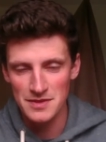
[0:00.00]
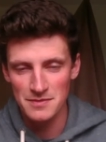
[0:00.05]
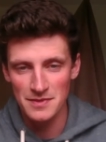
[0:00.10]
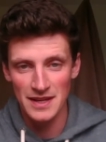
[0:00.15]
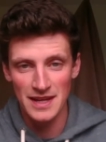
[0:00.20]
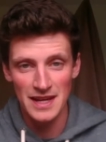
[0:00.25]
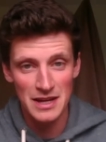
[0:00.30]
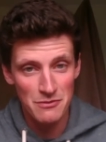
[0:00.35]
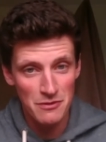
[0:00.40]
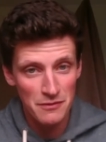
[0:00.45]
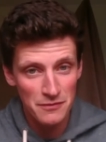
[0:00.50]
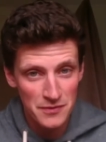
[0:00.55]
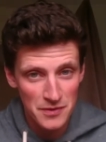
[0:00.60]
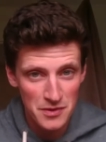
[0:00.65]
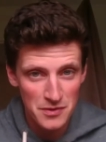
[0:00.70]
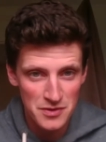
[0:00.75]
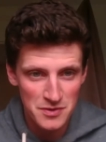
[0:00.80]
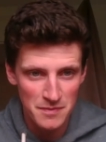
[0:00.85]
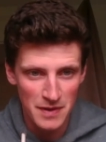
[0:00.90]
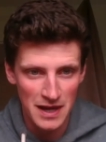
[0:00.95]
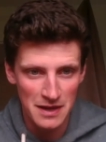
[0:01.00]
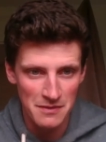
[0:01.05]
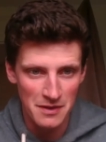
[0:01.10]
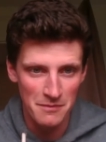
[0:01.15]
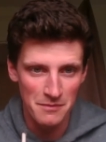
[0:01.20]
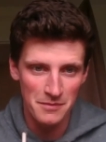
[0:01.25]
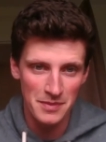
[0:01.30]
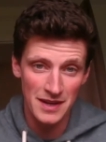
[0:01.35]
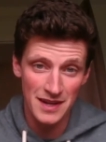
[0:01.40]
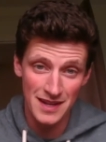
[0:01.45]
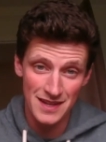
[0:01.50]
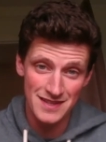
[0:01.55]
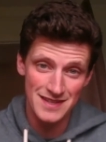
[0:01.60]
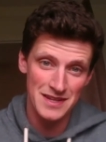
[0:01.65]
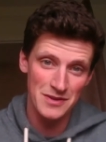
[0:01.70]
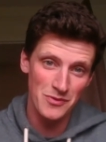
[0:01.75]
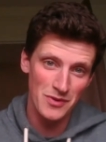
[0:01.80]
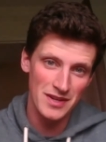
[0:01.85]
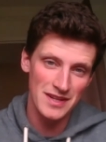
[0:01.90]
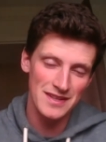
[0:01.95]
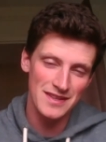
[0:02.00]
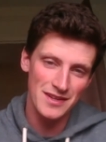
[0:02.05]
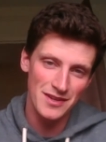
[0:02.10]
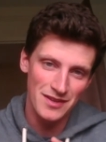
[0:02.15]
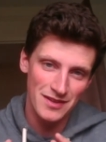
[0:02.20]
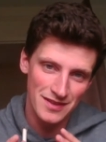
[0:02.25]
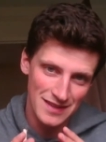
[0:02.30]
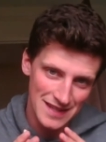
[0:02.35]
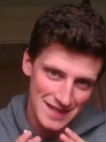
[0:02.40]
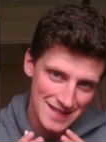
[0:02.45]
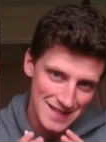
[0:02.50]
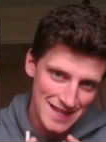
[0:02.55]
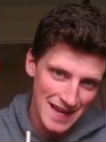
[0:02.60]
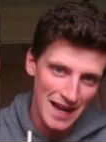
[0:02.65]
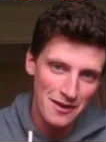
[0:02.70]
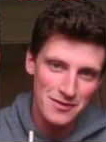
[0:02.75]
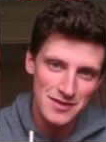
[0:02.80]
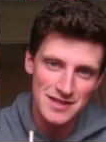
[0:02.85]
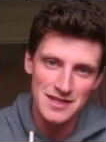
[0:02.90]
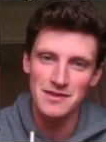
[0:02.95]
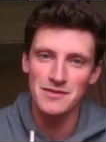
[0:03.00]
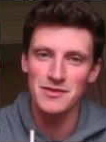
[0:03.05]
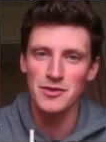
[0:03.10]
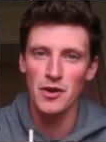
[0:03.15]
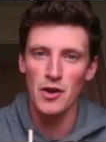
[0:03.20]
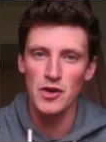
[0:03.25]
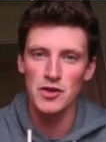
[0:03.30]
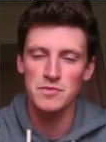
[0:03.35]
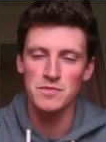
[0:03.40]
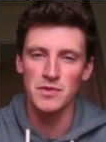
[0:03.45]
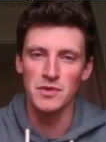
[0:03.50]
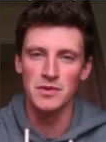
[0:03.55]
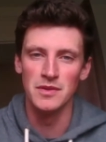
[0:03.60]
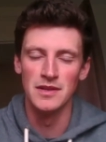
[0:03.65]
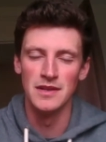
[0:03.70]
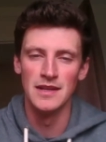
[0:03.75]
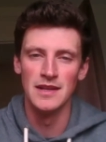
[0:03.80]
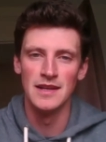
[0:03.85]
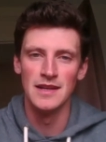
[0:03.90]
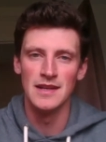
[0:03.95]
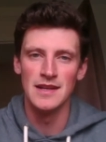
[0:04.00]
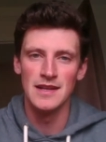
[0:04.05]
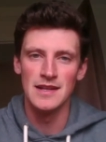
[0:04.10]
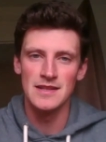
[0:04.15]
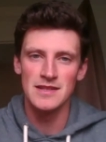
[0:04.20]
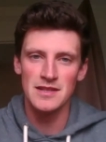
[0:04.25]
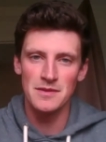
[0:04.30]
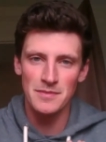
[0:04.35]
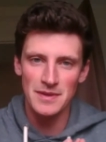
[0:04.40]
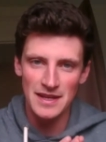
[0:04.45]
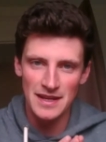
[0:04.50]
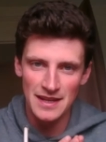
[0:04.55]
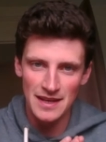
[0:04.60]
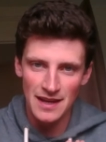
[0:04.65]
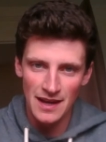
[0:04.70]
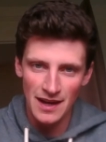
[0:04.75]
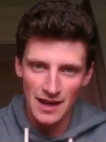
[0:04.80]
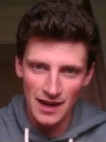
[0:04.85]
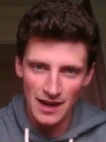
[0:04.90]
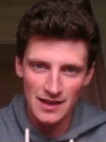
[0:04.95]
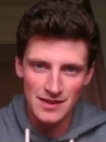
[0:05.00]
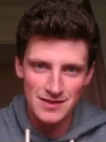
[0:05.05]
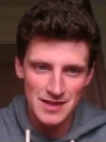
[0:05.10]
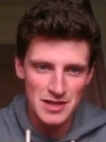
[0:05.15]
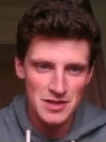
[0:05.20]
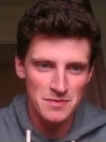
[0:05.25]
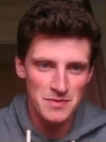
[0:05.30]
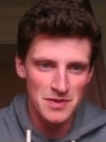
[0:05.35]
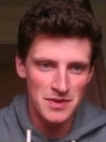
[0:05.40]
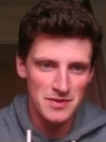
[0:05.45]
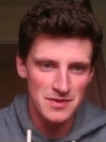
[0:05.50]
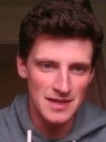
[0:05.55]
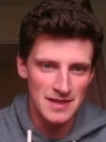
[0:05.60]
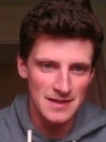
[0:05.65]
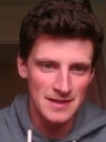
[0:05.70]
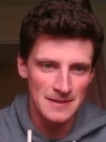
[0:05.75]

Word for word: but he refused payment because he wanted the integrity of the gospel to be undisputed.